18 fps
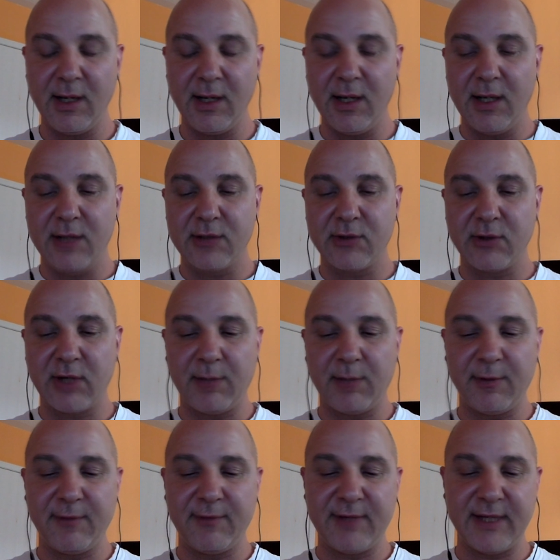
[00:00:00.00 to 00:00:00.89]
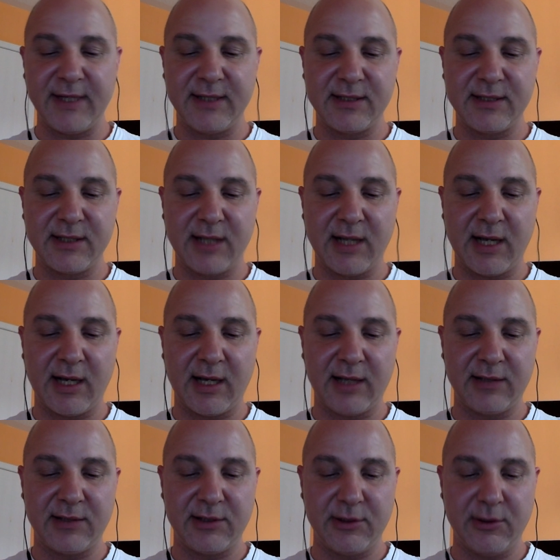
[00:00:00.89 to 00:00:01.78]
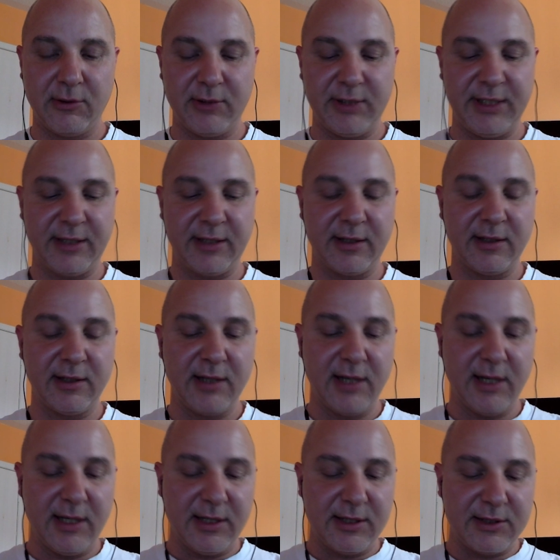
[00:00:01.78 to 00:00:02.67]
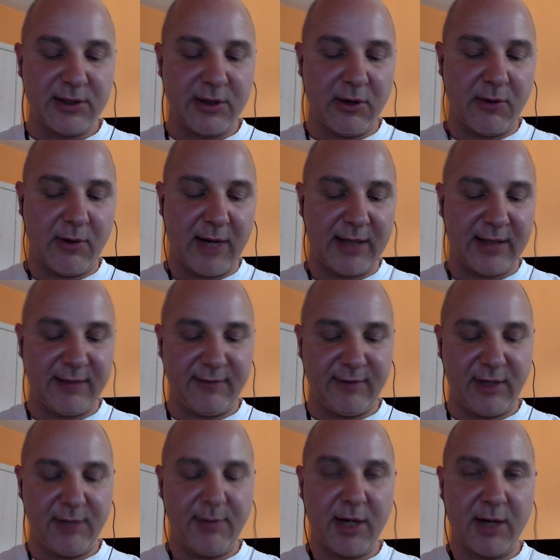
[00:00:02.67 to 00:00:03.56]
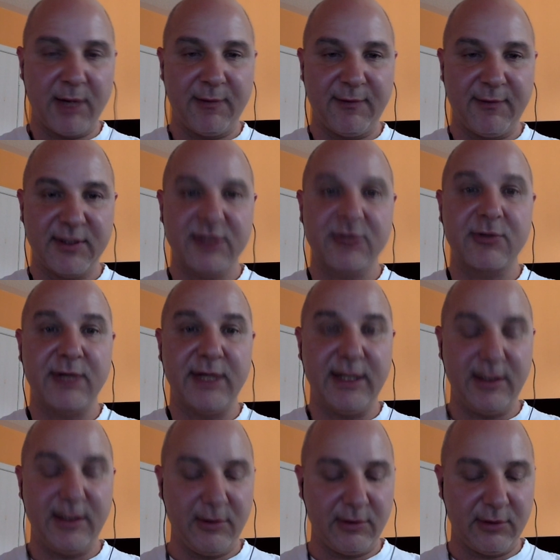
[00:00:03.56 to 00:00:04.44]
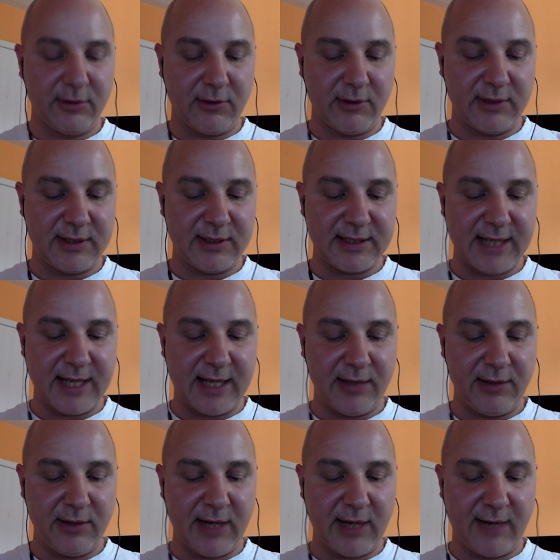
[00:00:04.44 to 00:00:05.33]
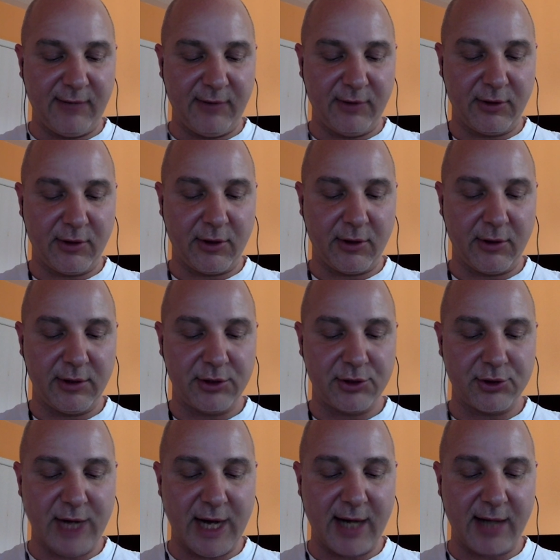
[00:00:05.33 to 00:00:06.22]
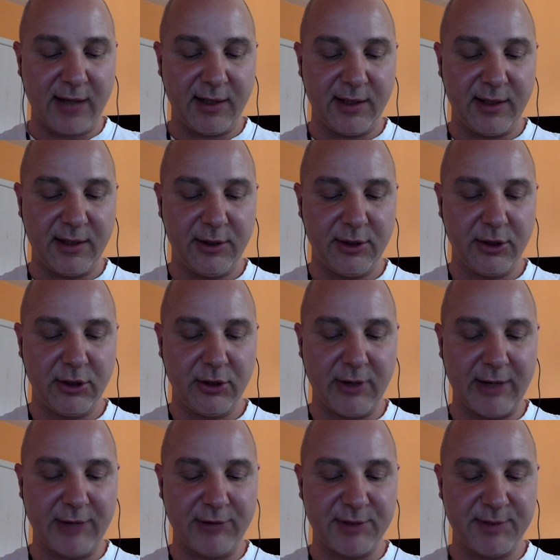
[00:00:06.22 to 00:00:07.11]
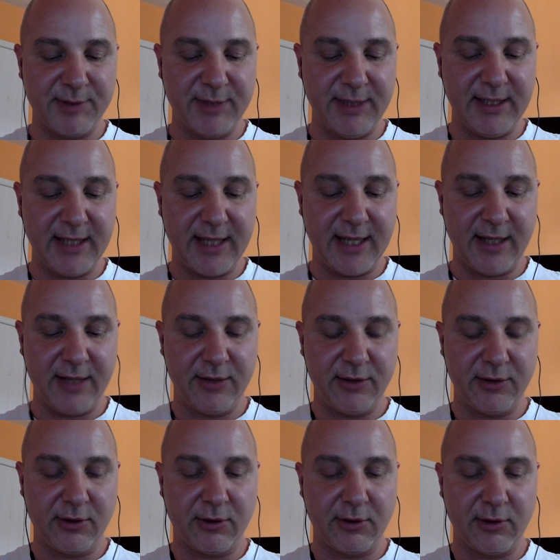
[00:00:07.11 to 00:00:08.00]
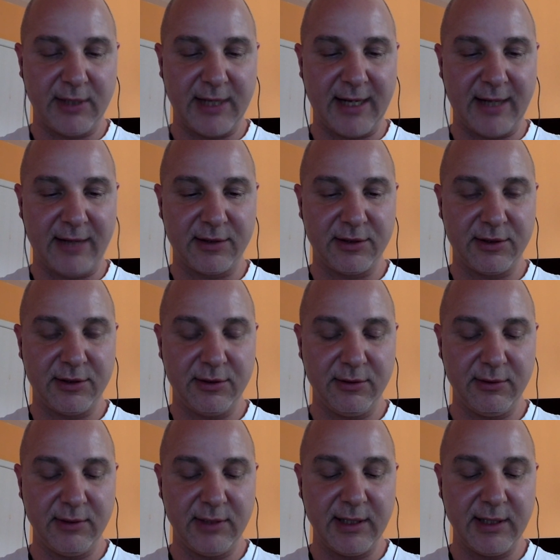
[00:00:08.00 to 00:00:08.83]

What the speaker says: So a couple of things to note here. So at the very bottom of the screen, you'll notice that you have your current track, your ground speed, and your current altitude.